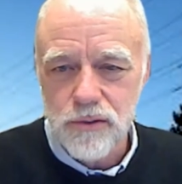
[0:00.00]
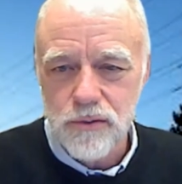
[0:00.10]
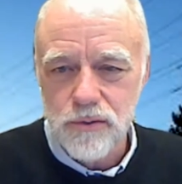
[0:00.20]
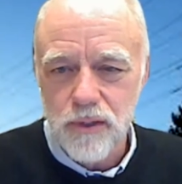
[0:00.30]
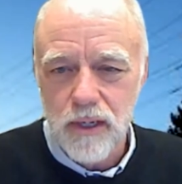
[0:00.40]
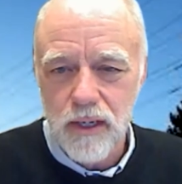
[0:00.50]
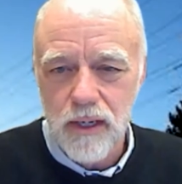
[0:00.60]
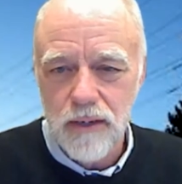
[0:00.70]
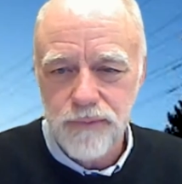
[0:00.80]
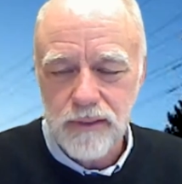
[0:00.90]
to uh,
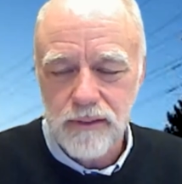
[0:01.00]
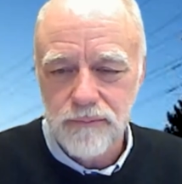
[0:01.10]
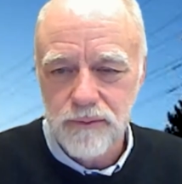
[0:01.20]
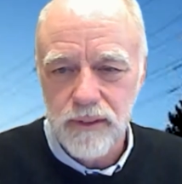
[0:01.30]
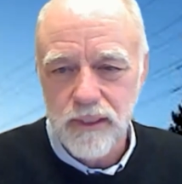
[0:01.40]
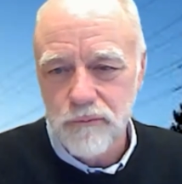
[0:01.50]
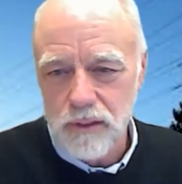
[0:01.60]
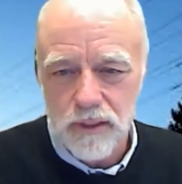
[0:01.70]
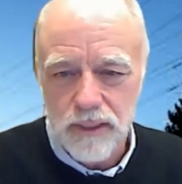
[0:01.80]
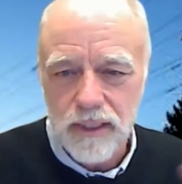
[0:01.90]
effectively
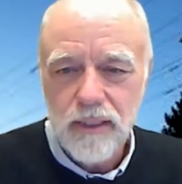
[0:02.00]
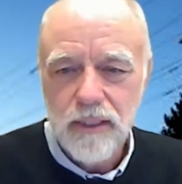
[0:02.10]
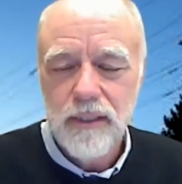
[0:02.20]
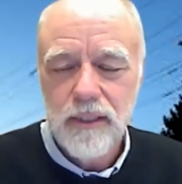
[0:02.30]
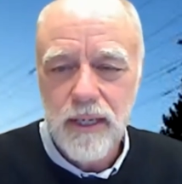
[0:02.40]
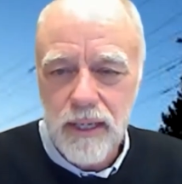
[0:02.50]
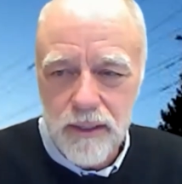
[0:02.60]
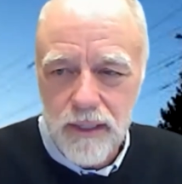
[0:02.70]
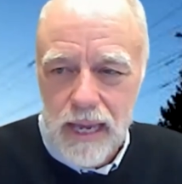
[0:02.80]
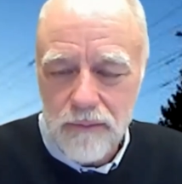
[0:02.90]
really
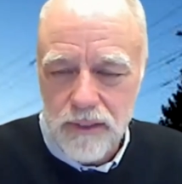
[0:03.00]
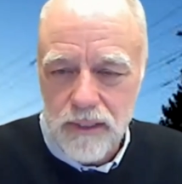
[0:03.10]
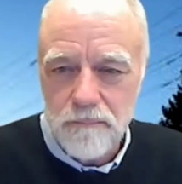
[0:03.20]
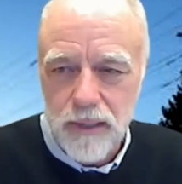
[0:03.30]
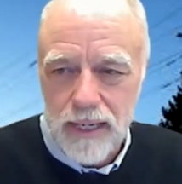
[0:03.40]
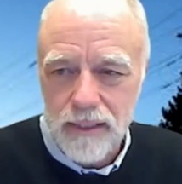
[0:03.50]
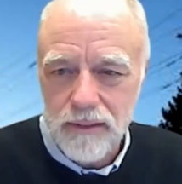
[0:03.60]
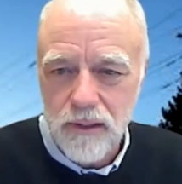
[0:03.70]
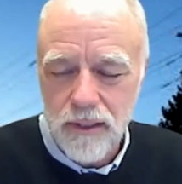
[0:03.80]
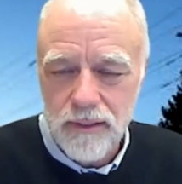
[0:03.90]
uh, have an
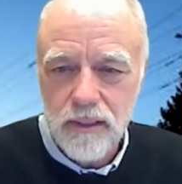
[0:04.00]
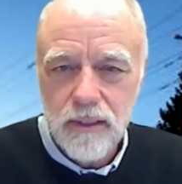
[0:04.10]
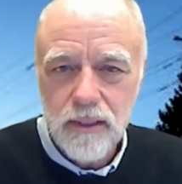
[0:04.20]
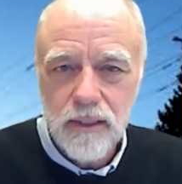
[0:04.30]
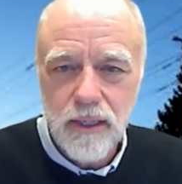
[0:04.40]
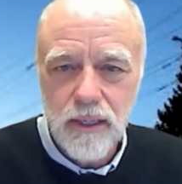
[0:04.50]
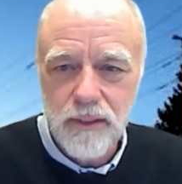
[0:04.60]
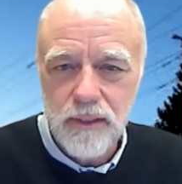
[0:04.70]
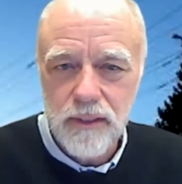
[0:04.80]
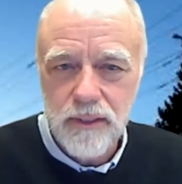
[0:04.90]
impact on uh,
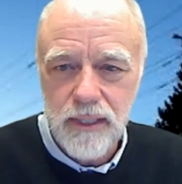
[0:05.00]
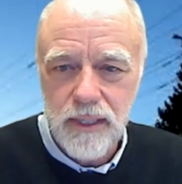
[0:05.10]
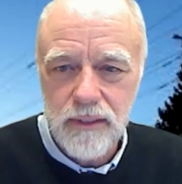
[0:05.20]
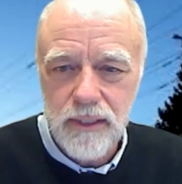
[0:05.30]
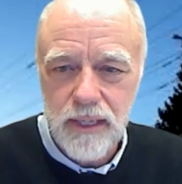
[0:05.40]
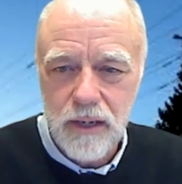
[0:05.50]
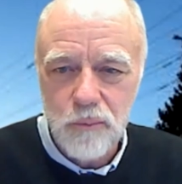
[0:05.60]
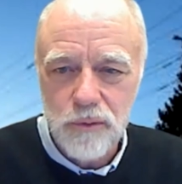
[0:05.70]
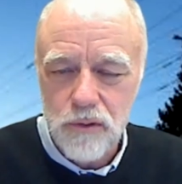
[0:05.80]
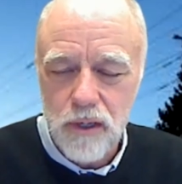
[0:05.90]
the, the the net
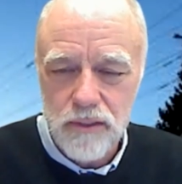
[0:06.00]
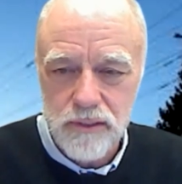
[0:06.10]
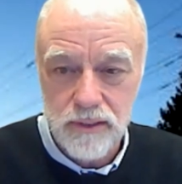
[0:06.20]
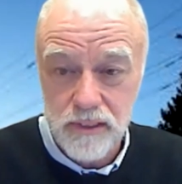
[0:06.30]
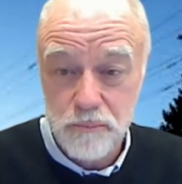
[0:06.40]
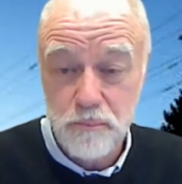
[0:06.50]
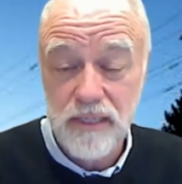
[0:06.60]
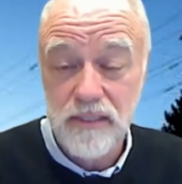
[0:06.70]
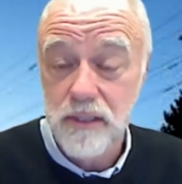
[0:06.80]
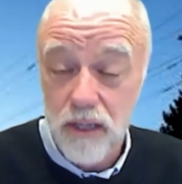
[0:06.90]
withdrawals at least
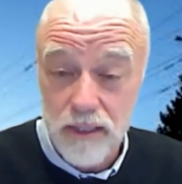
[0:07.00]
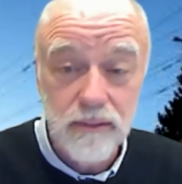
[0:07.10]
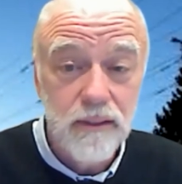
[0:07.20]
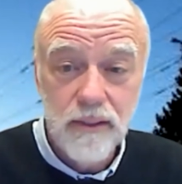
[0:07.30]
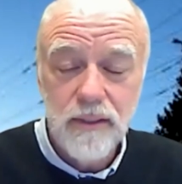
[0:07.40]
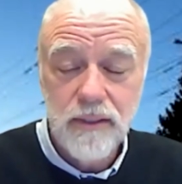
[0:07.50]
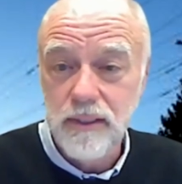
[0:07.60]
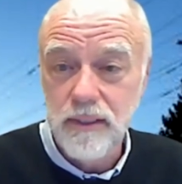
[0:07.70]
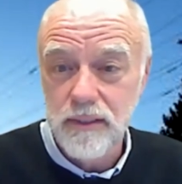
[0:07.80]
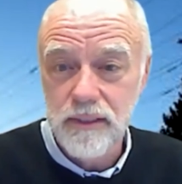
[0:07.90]
based on
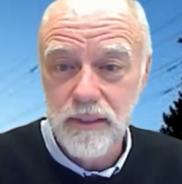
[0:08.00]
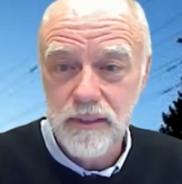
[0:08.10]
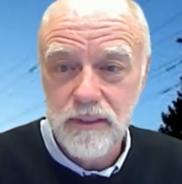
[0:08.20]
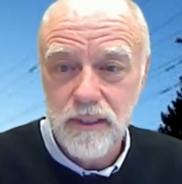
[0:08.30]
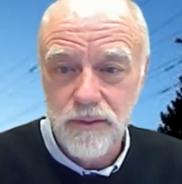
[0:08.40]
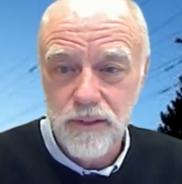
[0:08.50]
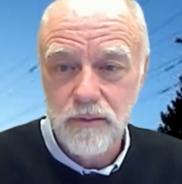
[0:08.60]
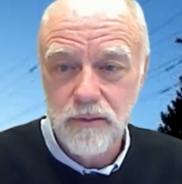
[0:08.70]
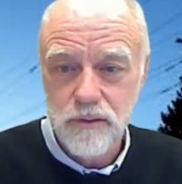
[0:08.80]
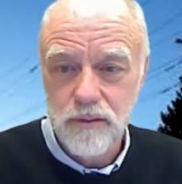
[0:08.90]
the the you know the
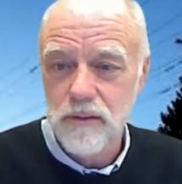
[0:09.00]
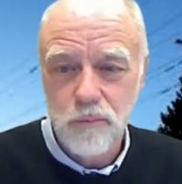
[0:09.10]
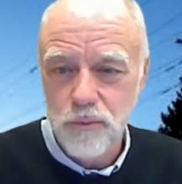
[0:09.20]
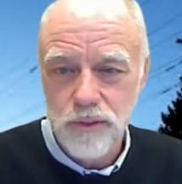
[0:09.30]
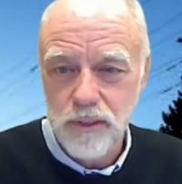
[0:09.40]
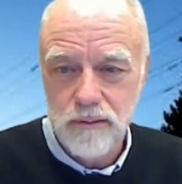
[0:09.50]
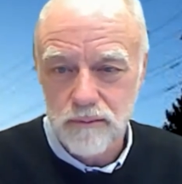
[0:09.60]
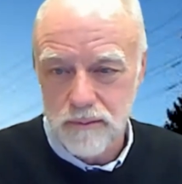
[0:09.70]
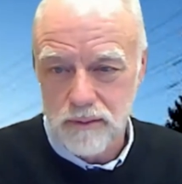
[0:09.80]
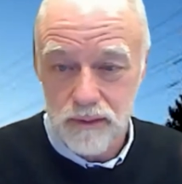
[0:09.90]
the
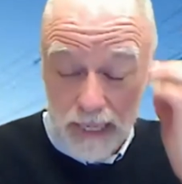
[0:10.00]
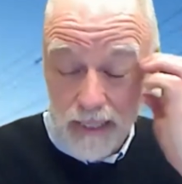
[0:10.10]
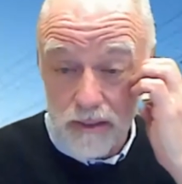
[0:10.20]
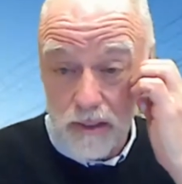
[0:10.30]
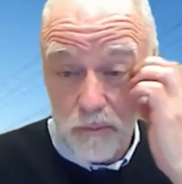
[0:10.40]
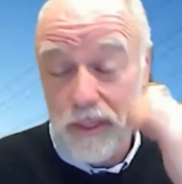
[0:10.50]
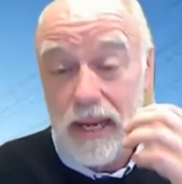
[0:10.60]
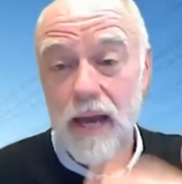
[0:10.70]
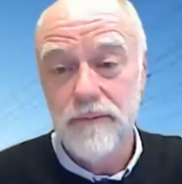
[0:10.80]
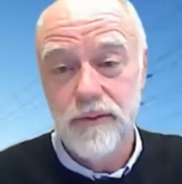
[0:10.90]
the data that we
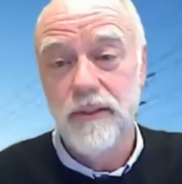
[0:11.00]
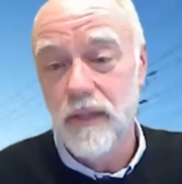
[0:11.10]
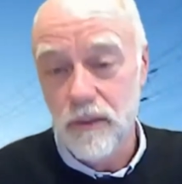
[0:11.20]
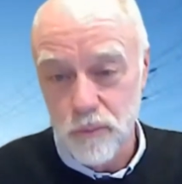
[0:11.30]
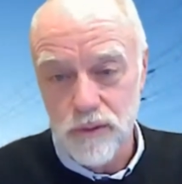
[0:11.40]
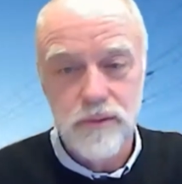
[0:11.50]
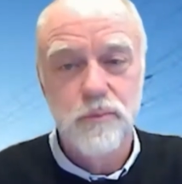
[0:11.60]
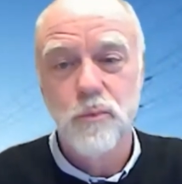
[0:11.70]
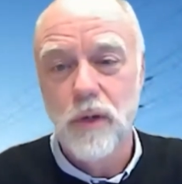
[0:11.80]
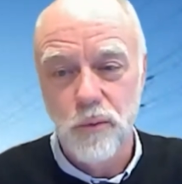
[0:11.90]
have in other words
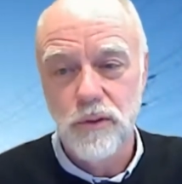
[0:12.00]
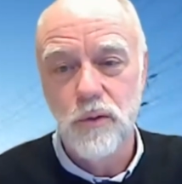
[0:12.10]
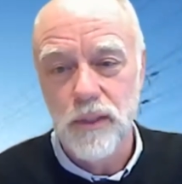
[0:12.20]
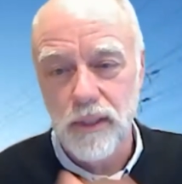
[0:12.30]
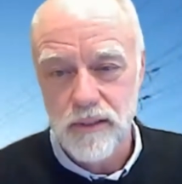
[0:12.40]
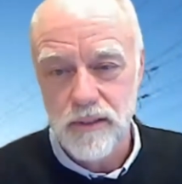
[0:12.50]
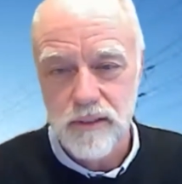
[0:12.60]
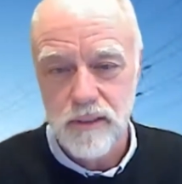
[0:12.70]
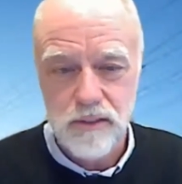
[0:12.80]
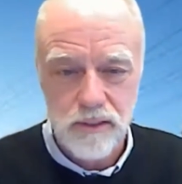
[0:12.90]
what we're doing is
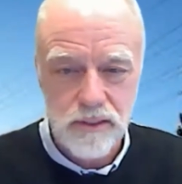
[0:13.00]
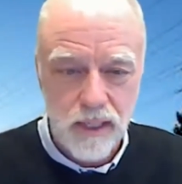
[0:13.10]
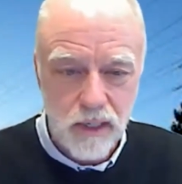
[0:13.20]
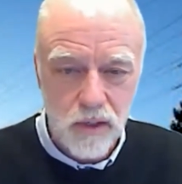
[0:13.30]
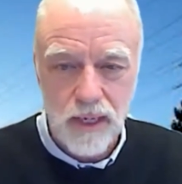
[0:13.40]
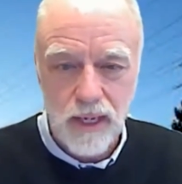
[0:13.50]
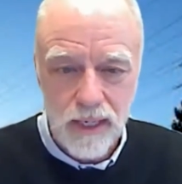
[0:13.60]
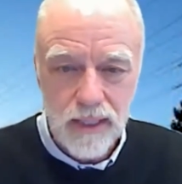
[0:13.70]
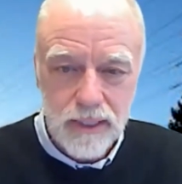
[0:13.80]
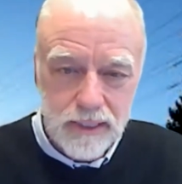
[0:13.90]
essentially saying
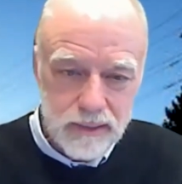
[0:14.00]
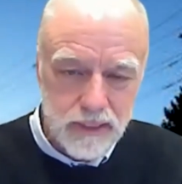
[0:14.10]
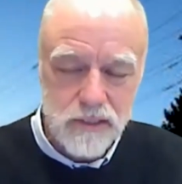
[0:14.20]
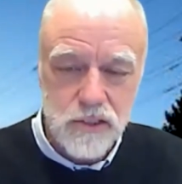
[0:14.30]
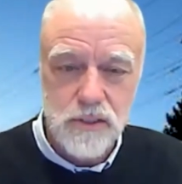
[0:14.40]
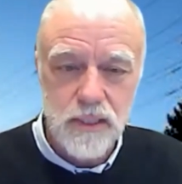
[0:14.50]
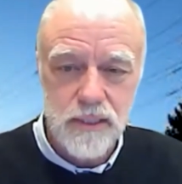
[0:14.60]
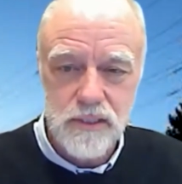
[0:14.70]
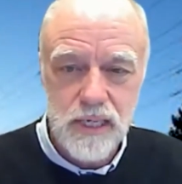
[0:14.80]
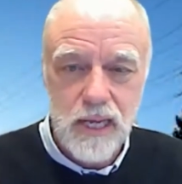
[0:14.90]
okay let's just,
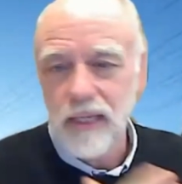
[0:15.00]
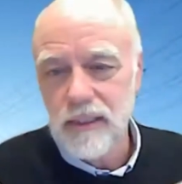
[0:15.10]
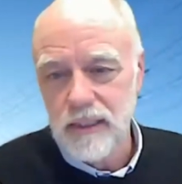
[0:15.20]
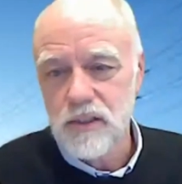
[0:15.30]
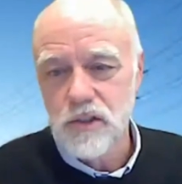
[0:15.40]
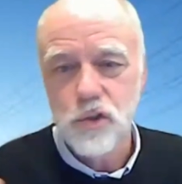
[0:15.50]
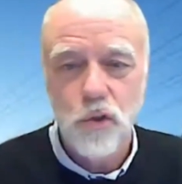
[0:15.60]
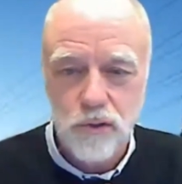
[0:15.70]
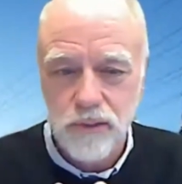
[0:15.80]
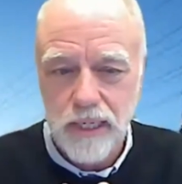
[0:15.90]
let's take the
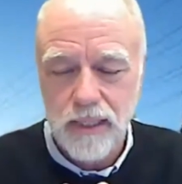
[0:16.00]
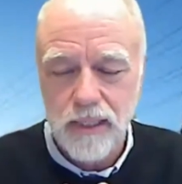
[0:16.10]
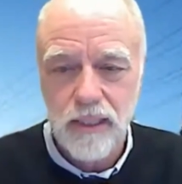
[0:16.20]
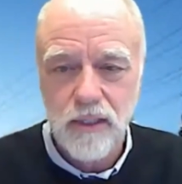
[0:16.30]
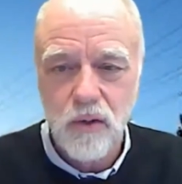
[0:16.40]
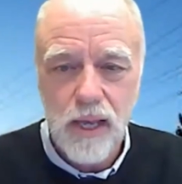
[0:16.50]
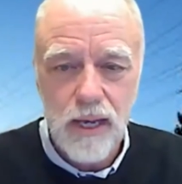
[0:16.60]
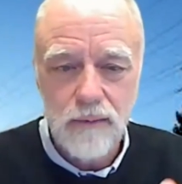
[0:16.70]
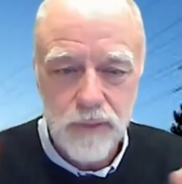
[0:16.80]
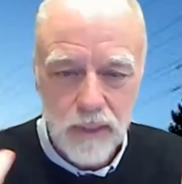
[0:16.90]
historical data that you
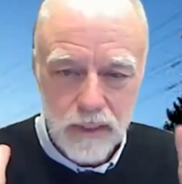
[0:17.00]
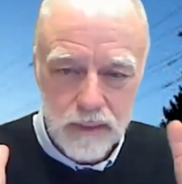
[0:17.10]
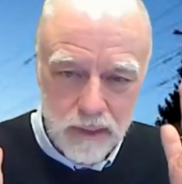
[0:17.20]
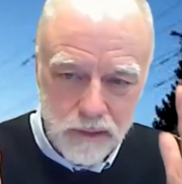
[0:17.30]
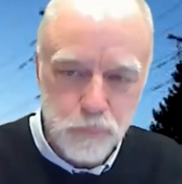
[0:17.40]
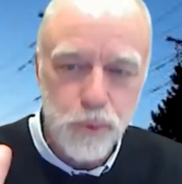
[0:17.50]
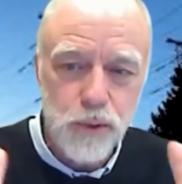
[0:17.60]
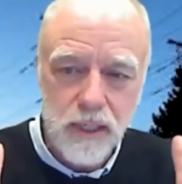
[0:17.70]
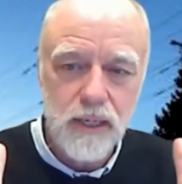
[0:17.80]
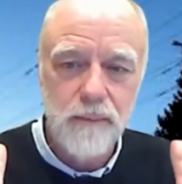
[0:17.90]
have, let's put
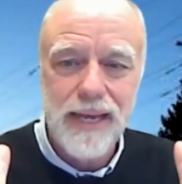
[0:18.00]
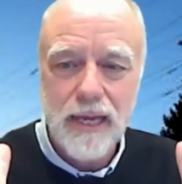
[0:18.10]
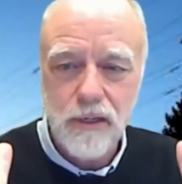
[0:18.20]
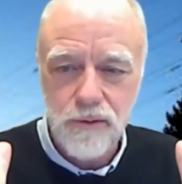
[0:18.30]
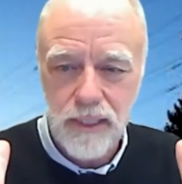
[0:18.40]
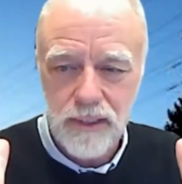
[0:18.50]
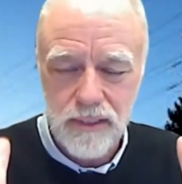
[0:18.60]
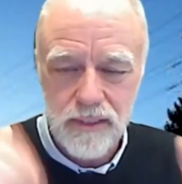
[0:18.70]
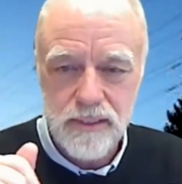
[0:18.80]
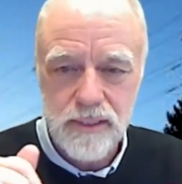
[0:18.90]
in a battery
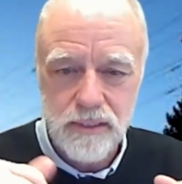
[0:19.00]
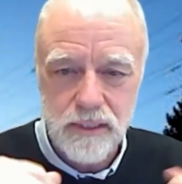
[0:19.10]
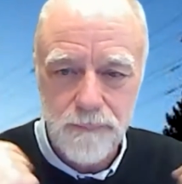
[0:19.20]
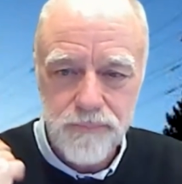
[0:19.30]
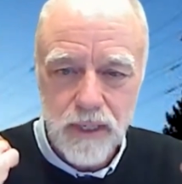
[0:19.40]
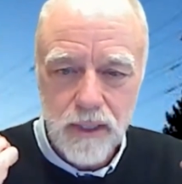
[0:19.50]
into the system,